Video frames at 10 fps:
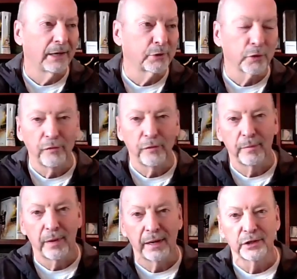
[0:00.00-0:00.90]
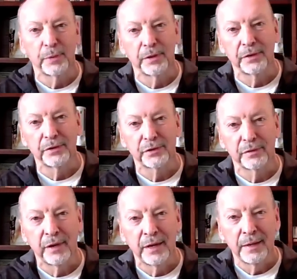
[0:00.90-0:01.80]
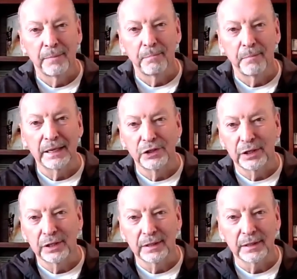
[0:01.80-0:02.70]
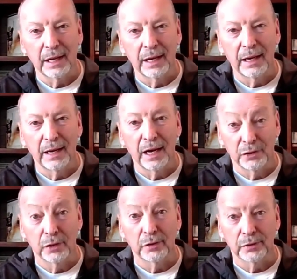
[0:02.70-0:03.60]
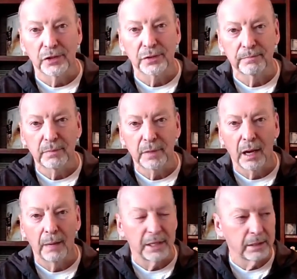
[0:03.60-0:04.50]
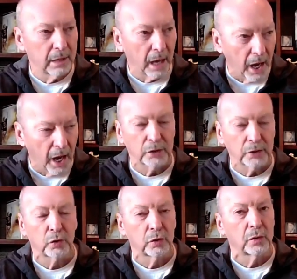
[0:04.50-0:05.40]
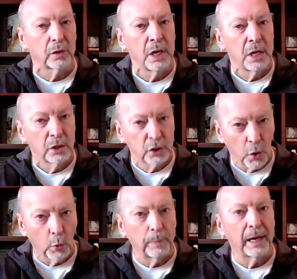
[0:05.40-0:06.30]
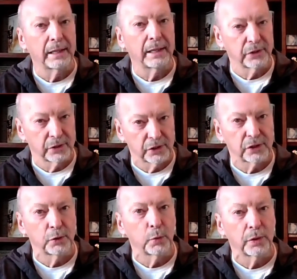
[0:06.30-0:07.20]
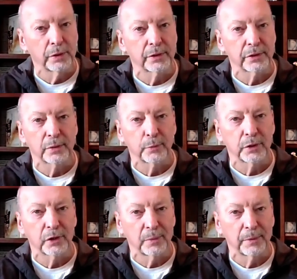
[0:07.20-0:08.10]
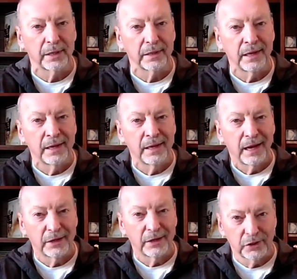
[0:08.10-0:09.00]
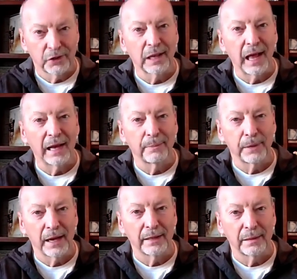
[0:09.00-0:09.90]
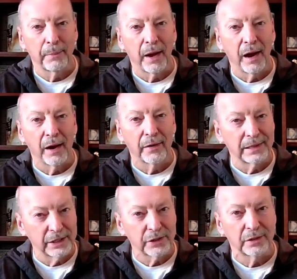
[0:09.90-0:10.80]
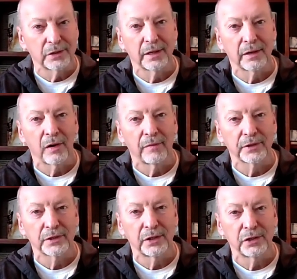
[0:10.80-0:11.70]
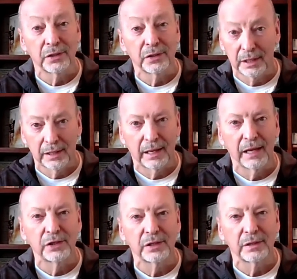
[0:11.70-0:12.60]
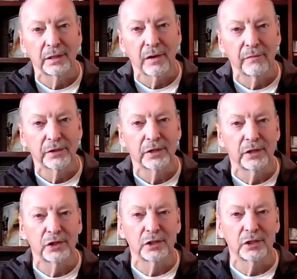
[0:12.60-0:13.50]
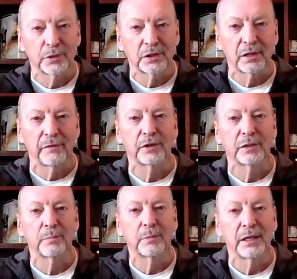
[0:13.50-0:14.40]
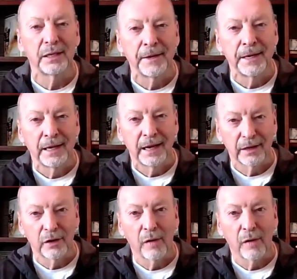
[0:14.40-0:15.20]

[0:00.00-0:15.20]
I draw from my experience of managing adults. I mean, hardcore coal miners and steel workers that would come in as a young lad behind the bar and listening to their conversations and engaging in their conversations, which lifted me